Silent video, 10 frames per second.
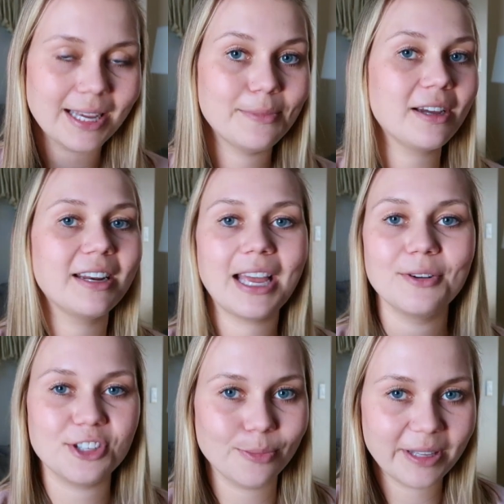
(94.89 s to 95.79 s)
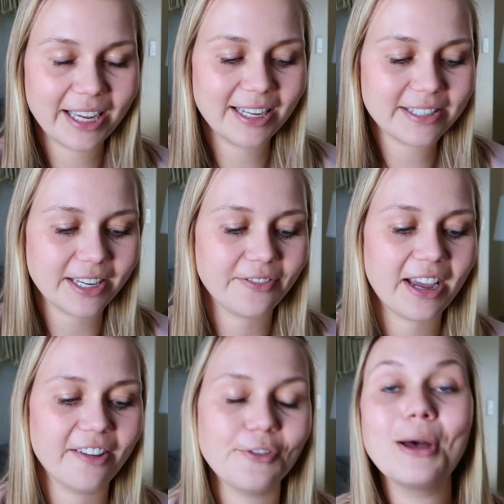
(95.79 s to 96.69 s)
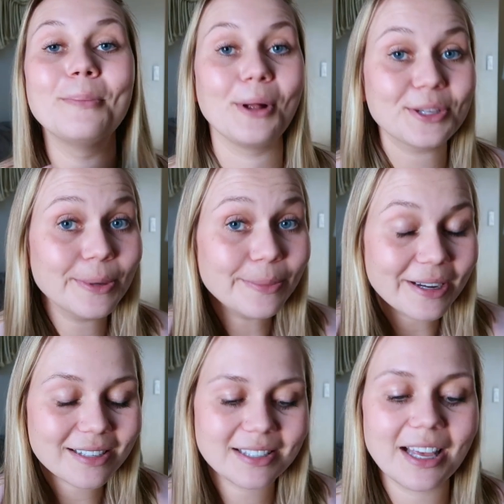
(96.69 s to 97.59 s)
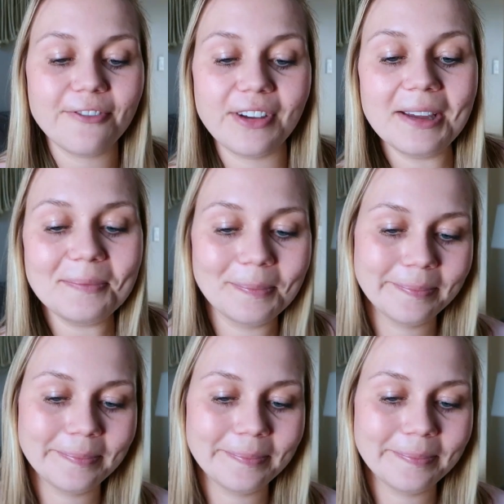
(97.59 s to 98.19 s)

I'm not gonna count duplicates if I have multiple books that fit,